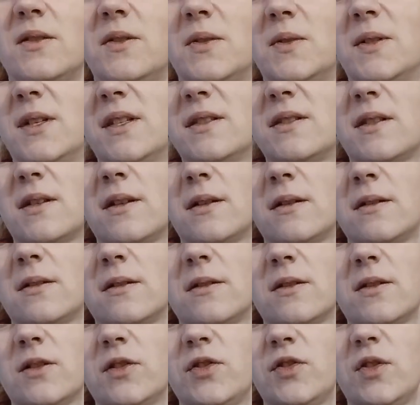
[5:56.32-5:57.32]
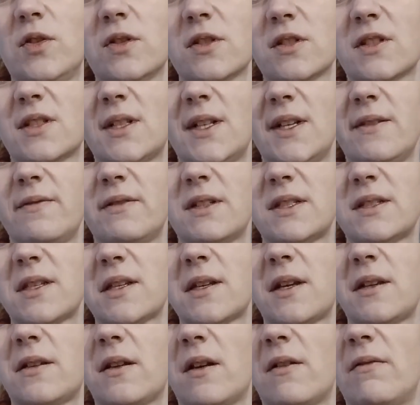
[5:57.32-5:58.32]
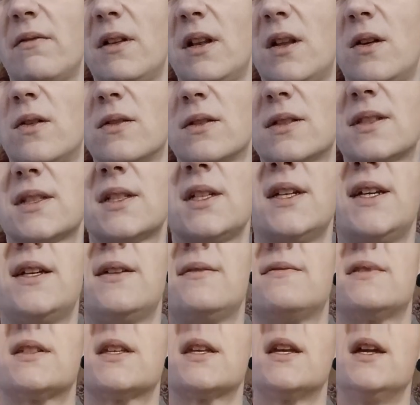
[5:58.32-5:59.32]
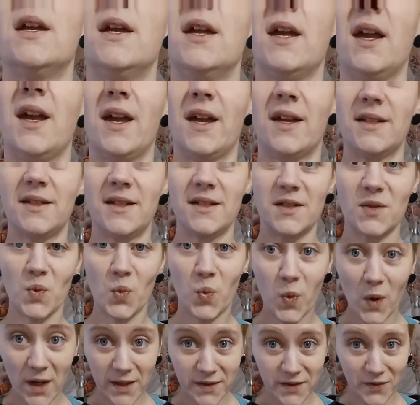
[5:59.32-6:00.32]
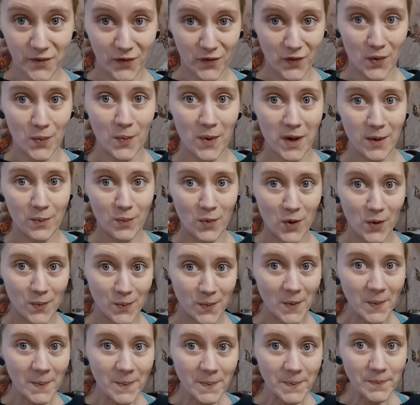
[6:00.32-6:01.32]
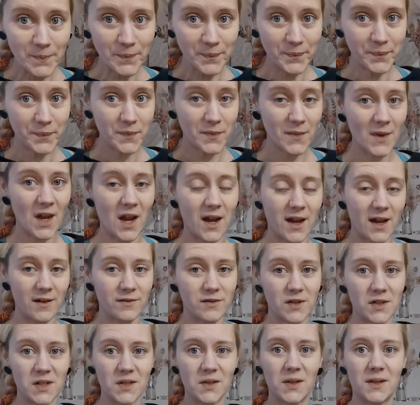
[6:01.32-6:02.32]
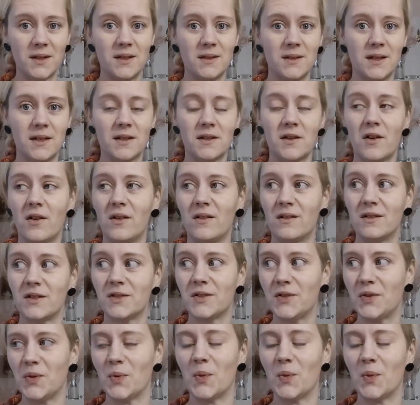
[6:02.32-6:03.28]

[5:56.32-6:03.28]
do this short sleeve instead of long sleeves. And this was for my mom. I had to knit her a new